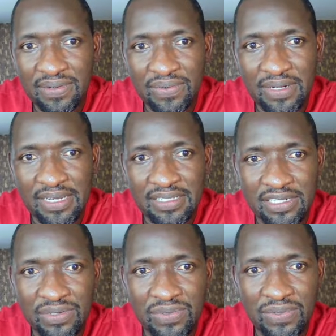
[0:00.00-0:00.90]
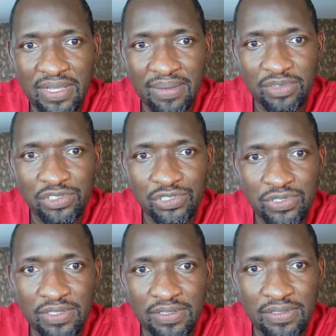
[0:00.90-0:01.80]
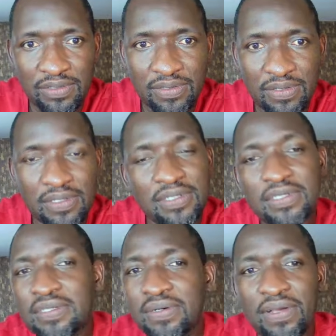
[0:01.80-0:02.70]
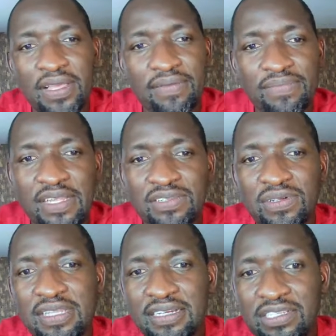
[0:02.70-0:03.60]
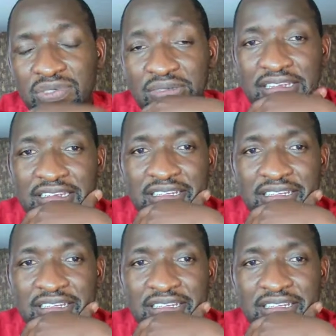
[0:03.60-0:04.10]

What does that do? I'm not sure. Okay, that's all there is to it. I